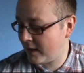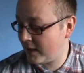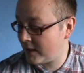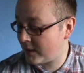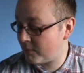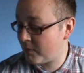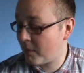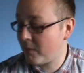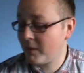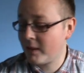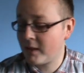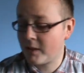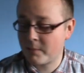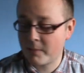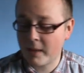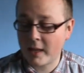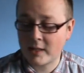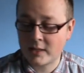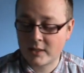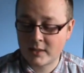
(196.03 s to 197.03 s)
It's probably the
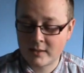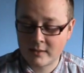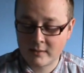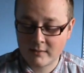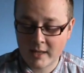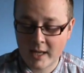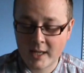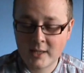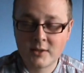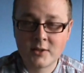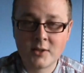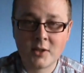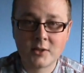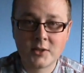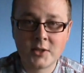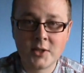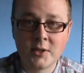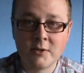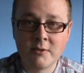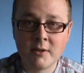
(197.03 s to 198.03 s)
best headstock
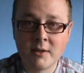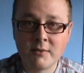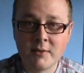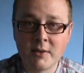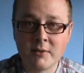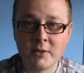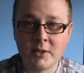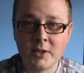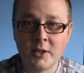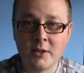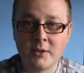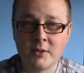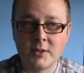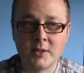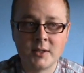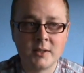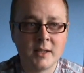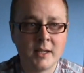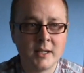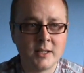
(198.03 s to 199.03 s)
tuner I've ever
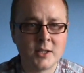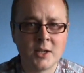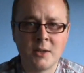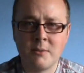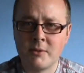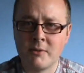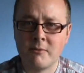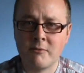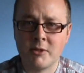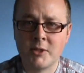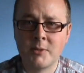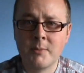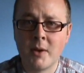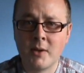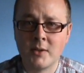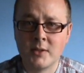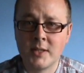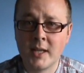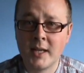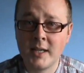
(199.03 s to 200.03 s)
used in terms of
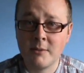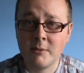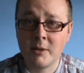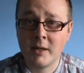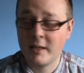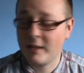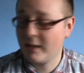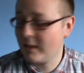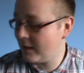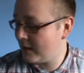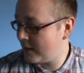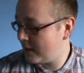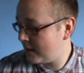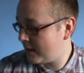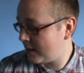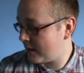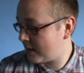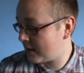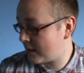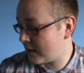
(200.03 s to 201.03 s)
response anyway,
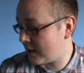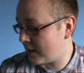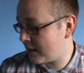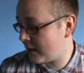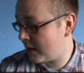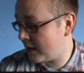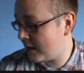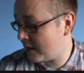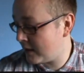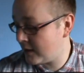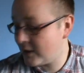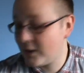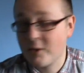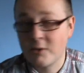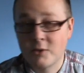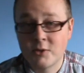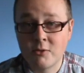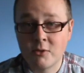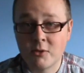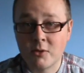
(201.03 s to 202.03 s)
because they do
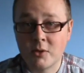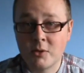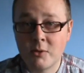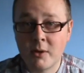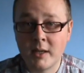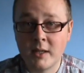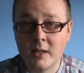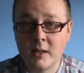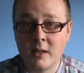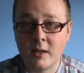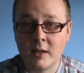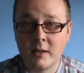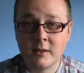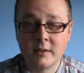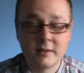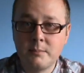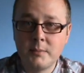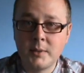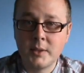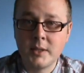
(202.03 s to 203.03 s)
struggle quite a
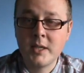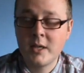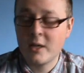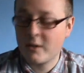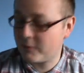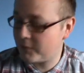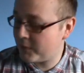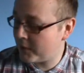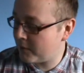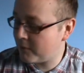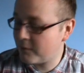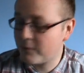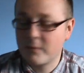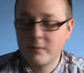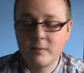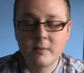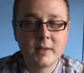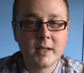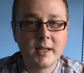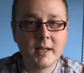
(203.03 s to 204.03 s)
lot. But you know,
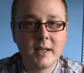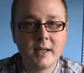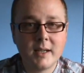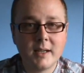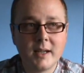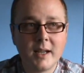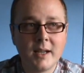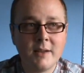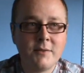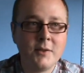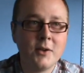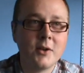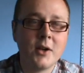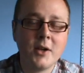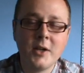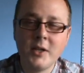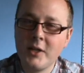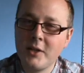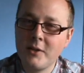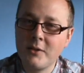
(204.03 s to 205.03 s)
if you're
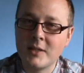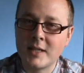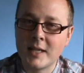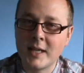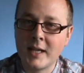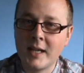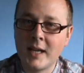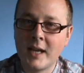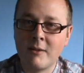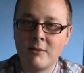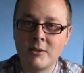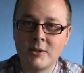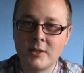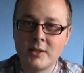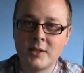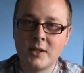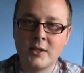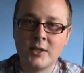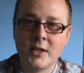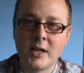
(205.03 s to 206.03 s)
going to use it, I would
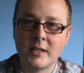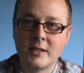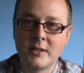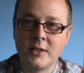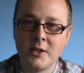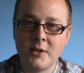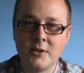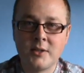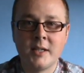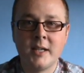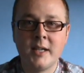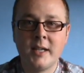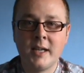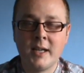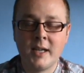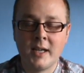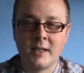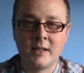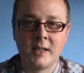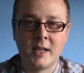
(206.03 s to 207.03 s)
suggest using it
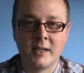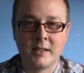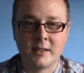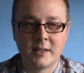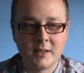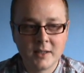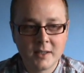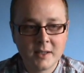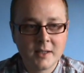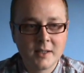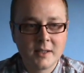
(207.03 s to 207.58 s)
at like